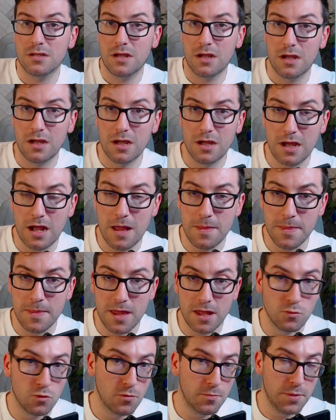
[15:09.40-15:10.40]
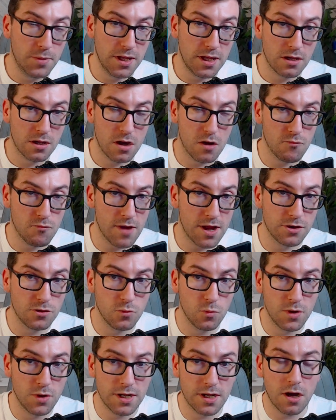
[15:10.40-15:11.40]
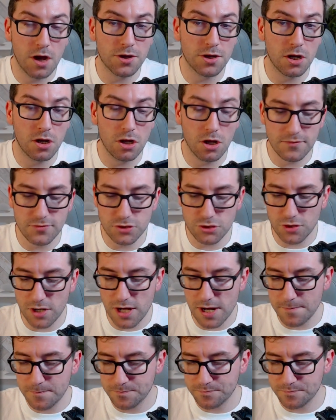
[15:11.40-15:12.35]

and then we'll pick a random winner on a live stream.